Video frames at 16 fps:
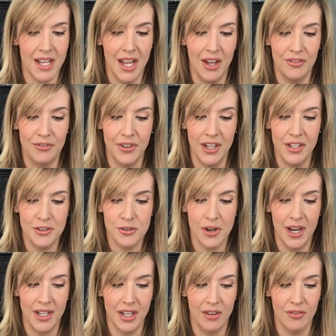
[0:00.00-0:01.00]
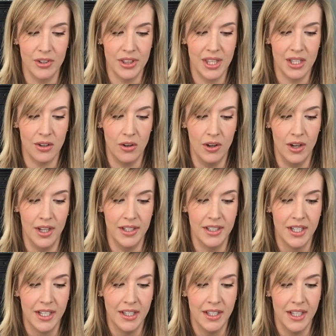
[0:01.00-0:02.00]
Have fun trying everything on.
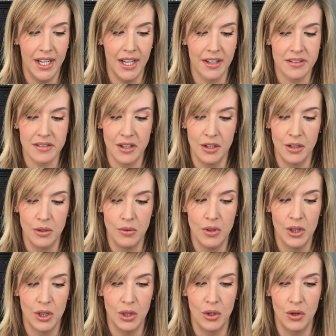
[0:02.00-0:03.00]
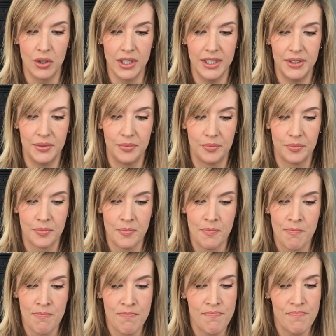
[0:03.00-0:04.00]
X O Lauren.
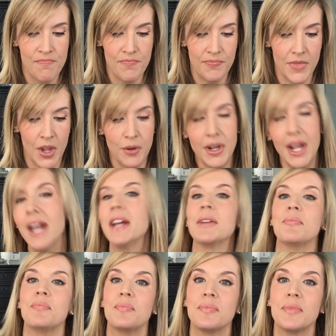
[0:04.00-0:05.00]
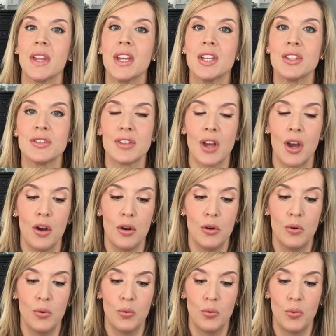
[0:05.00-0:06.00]
Okay,
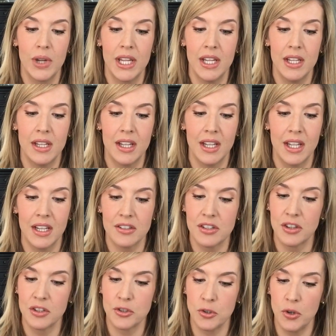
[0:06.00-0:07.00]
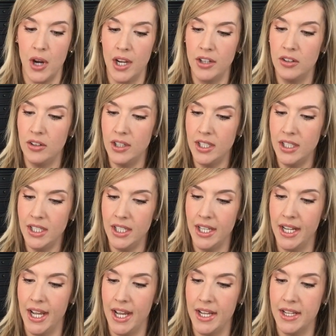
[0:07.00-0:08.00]
so we can get to the try on
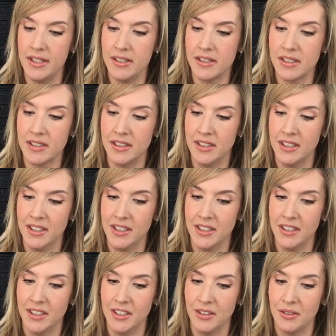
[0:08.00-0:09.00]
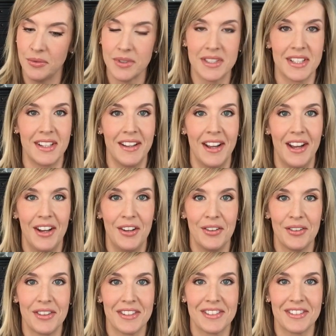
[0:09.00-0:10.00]
and we'll see
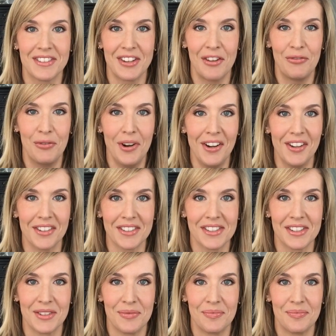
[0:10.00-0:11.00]
how this stuff works.